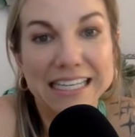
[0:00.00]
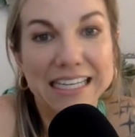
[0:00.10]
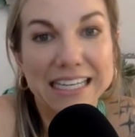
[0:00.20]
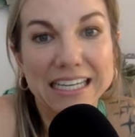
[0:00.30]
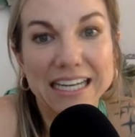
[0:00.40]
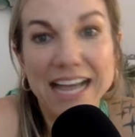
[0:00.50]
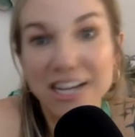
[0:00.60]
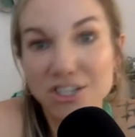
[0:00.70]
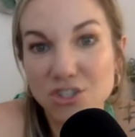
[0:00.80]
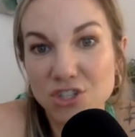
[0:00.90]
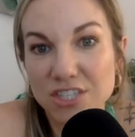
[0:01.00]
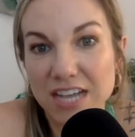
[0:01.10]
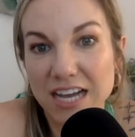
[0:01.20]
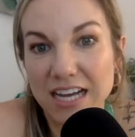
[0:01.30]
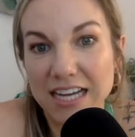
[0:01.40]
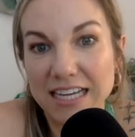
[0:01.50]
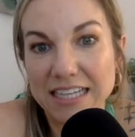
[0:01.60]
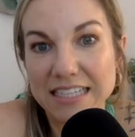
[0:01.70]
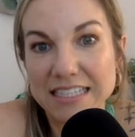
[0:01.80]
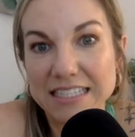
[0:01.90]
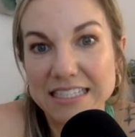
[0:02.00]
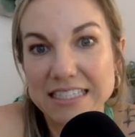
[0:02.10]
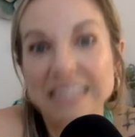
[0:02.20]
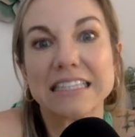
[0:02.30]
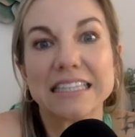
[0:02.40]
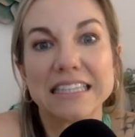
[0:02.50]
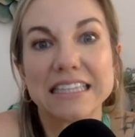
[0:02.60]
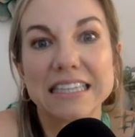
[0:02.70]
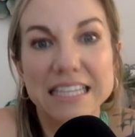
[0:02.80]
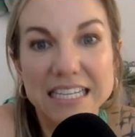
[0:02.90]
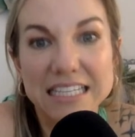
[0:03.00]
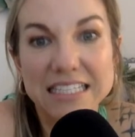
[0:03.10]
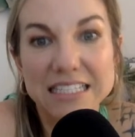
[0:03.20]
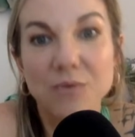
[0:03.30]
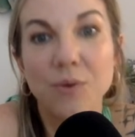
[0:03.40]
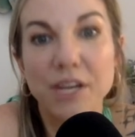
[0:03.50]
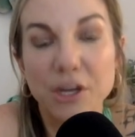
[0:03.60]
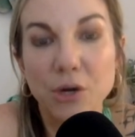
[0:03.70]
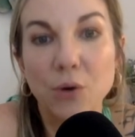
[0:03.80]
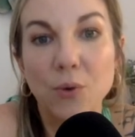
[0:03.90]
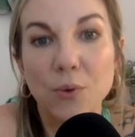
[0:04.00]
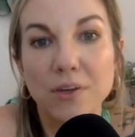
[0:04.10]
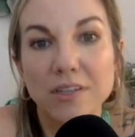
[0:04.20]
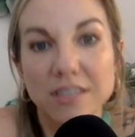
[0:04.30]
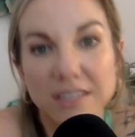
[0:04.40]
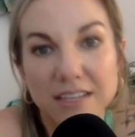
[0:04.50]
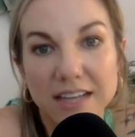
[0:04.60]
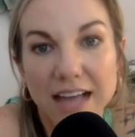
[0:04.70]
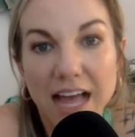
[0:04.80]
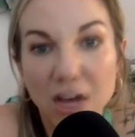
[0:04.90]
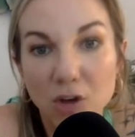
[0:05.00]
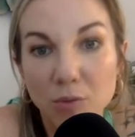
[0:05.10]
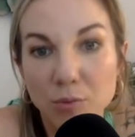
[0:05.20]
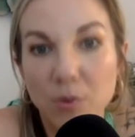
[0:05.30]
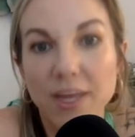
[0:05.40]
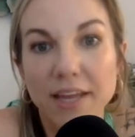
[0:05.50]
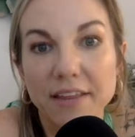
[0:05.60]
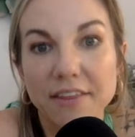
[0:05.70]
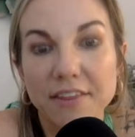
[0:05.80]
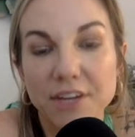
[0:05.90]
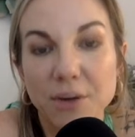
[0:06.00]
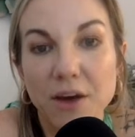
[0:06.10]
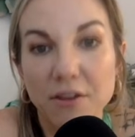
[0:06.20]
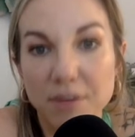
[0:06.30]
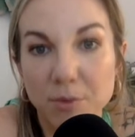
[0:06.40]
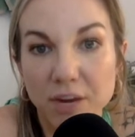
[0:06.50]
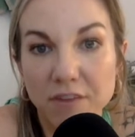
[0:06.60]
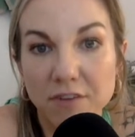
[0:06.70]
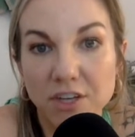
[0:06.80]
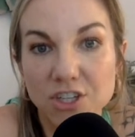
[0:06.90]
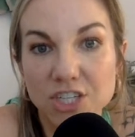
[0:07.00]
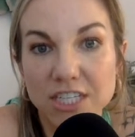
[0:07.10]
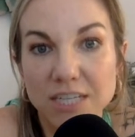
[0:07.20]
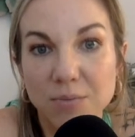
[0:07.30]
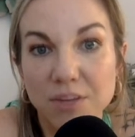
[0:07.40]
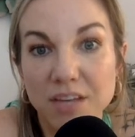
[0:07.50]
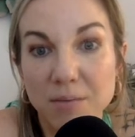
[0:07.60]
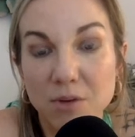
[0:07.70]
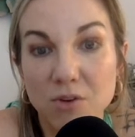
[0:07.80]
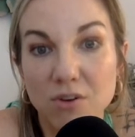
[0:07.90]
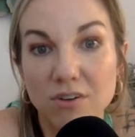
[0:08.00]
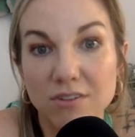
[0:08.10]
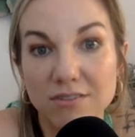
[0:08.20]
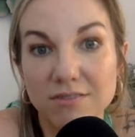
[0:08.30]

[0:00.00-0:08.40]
exercise, things that we know help with, healthy brain function and with chemicals